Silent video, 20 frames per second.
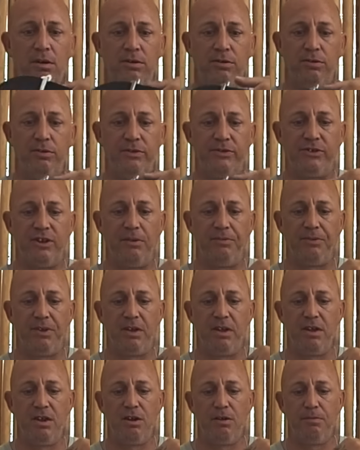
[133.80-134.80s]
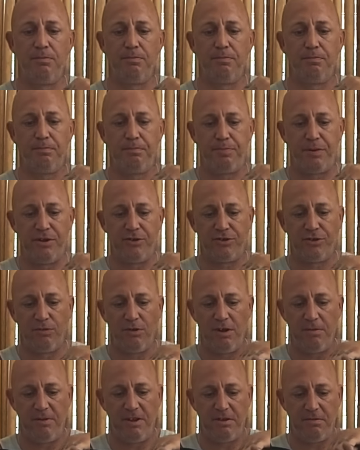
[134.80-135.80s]
Do the same thing here. Pinch the
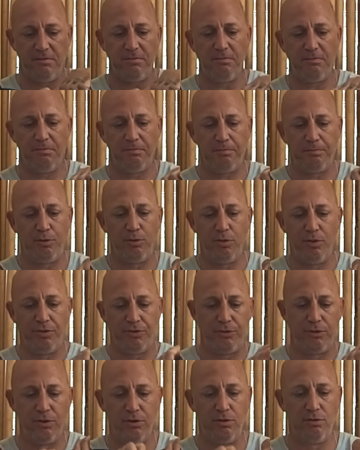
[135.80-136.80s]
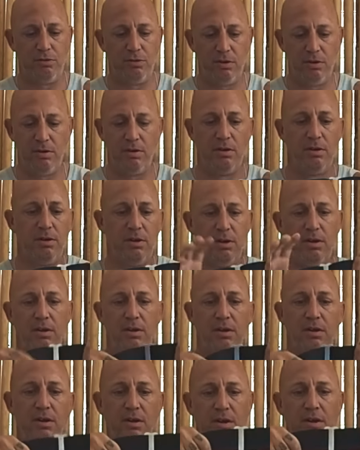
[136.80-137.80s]
webbing, pull it through,
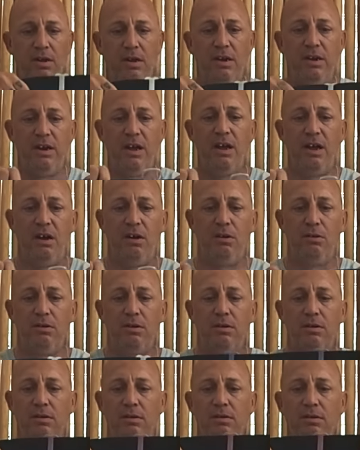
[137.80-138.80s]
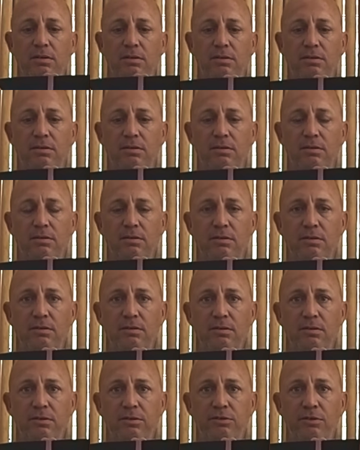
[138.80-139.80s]
and now
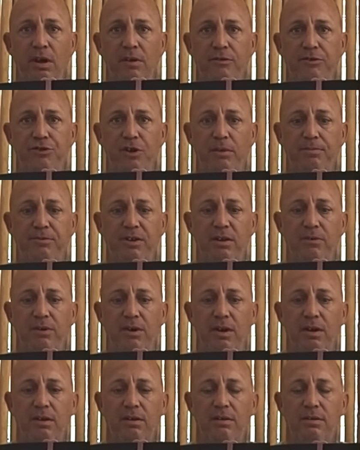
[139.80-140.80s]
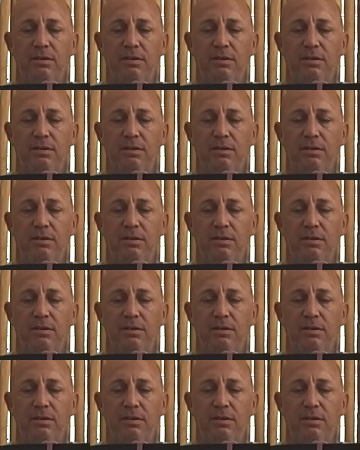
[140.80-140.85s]
you have a drop D-ring.